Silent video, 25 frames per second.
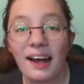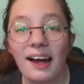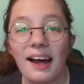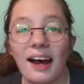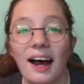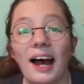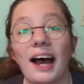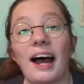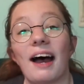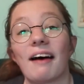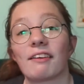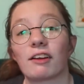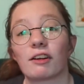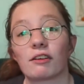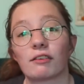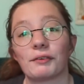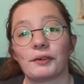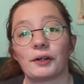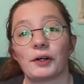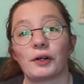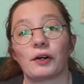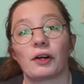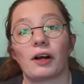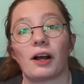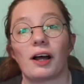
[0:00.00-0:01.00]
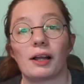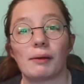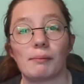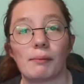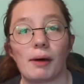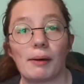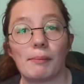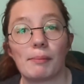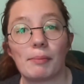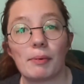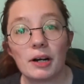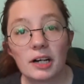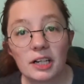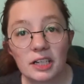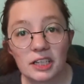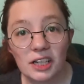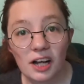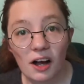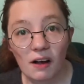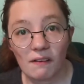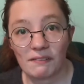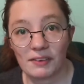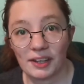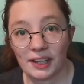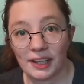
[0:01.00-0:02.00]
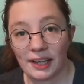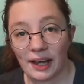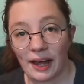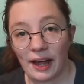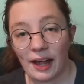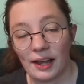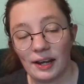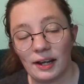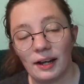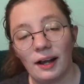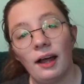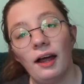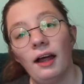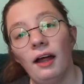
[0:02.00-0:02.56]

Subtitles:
have to reorganize my bookshelves again.